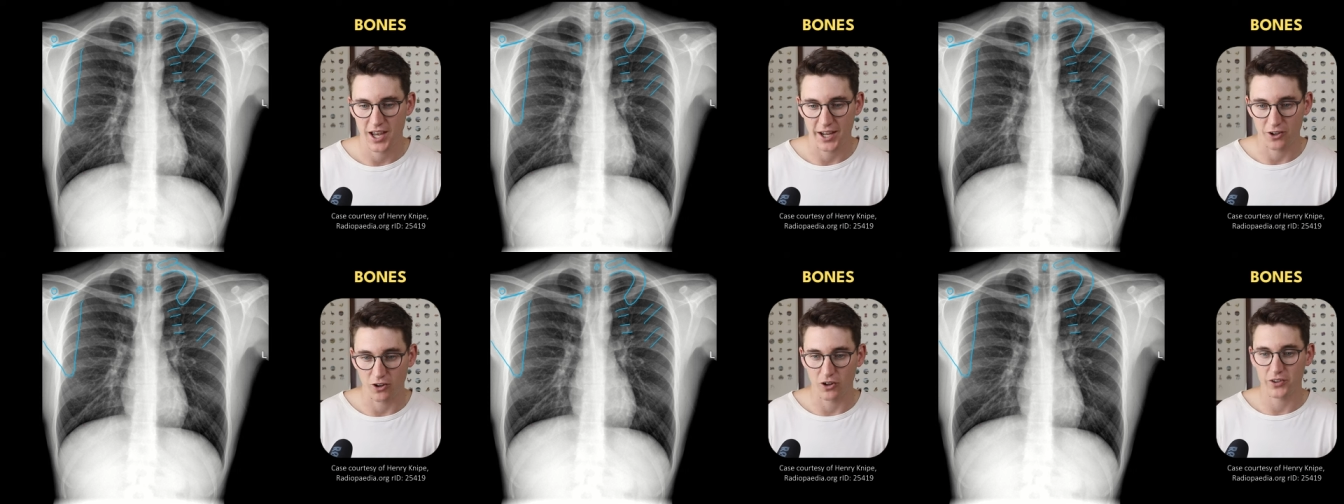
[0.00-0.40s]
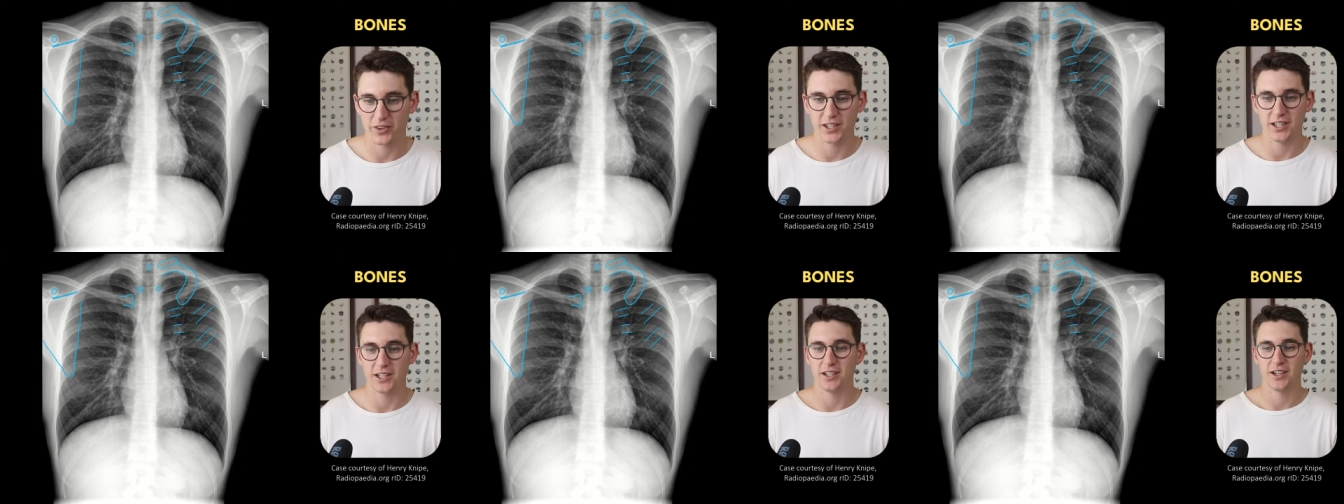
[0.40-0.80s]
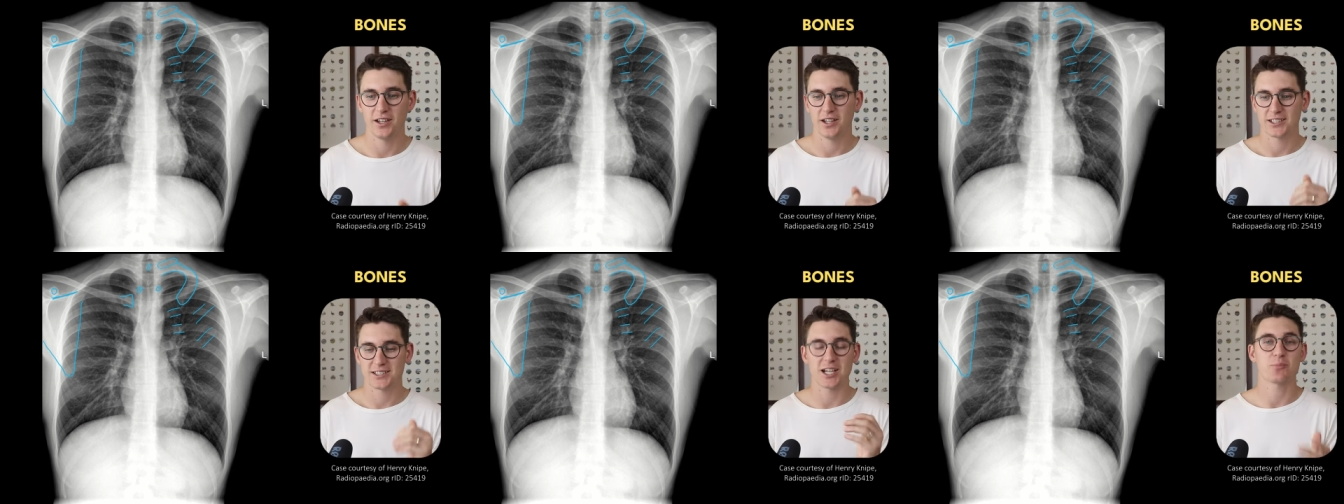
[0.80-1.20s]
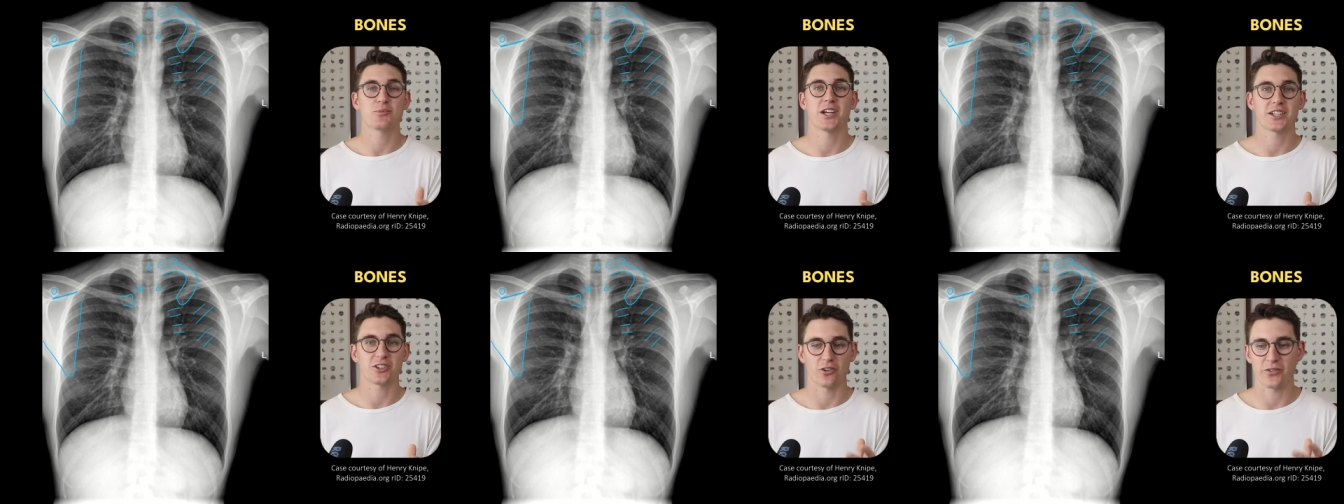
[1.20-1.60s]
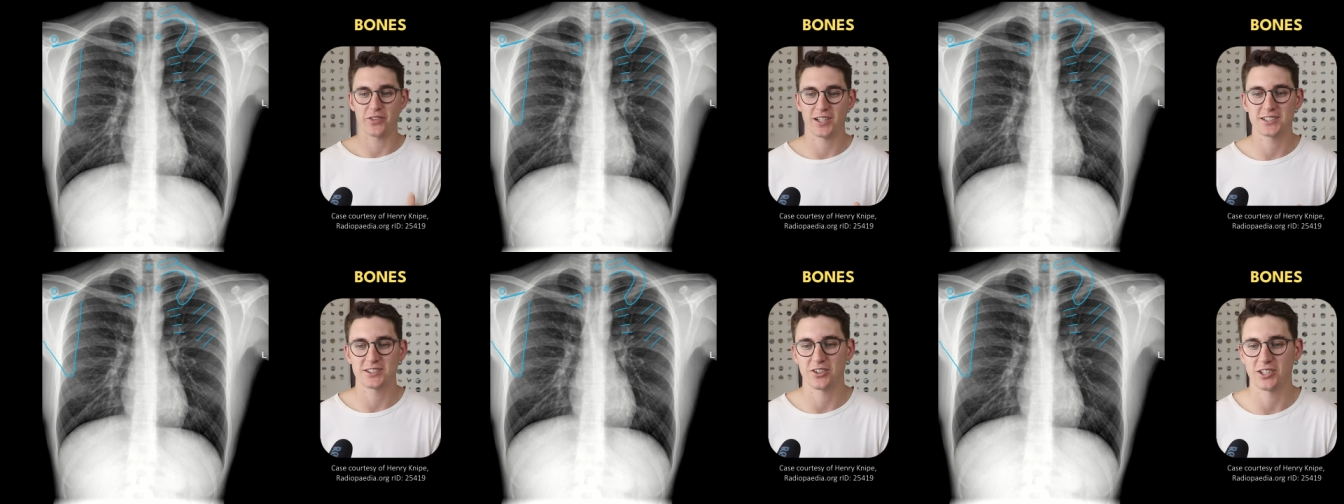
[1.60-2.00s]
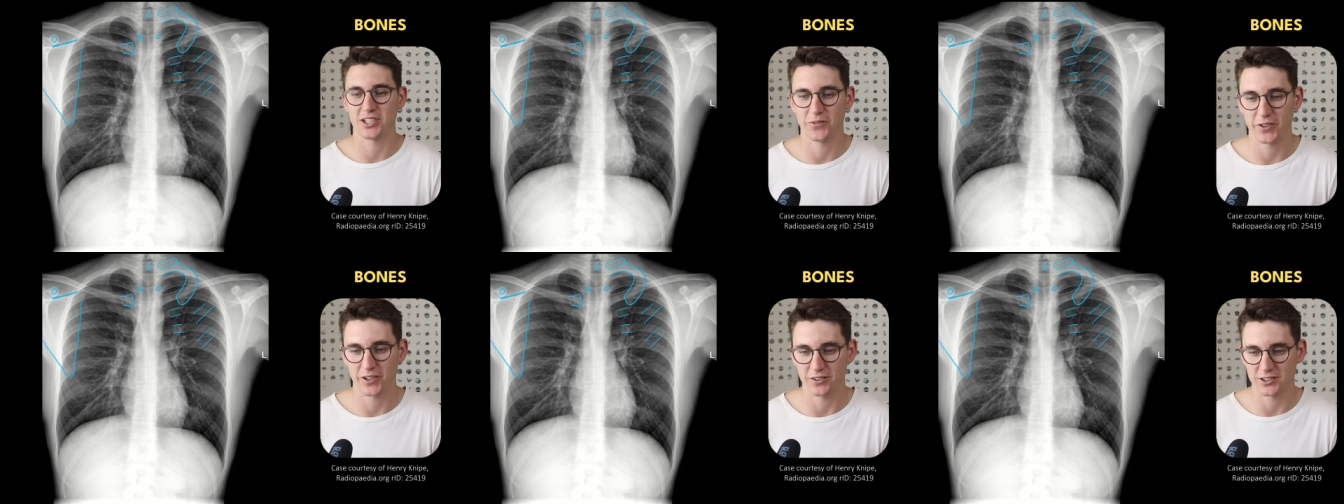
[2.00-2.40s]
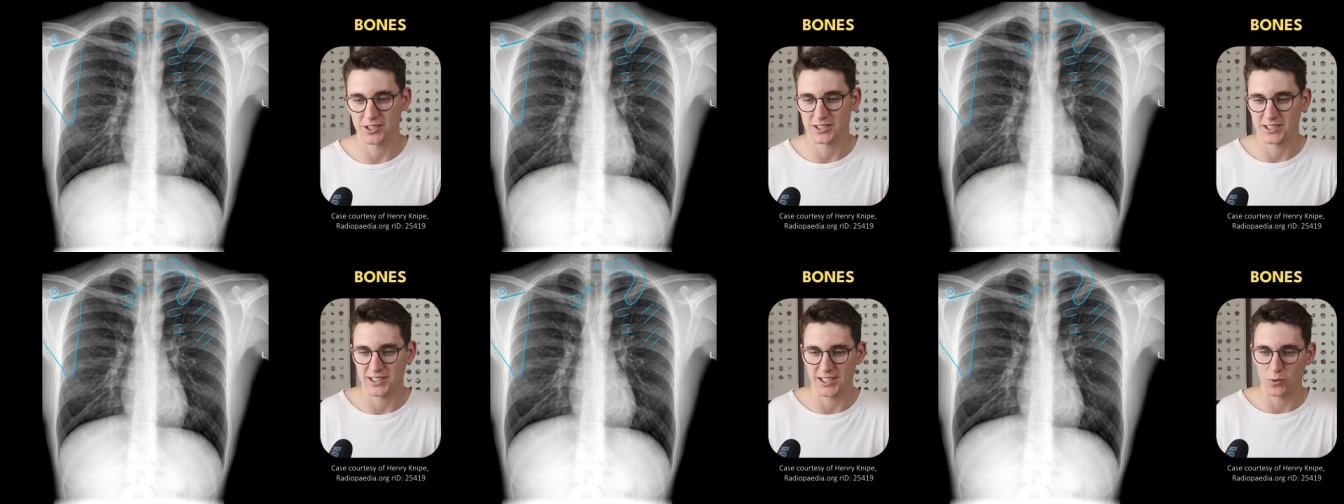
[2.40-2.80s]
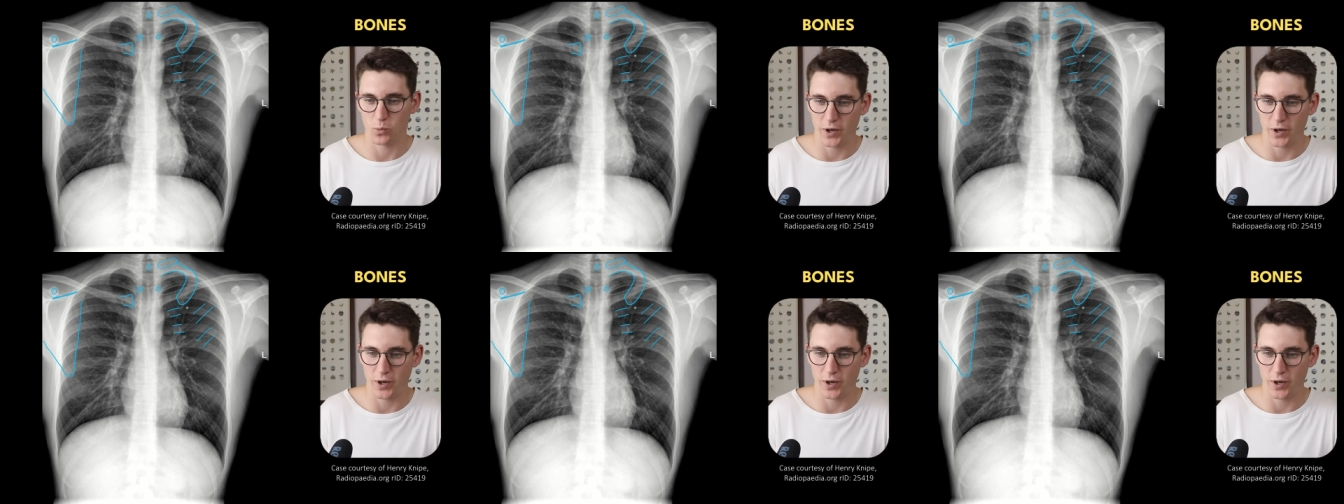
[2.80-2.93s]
and on the subject of things that are difficult to see,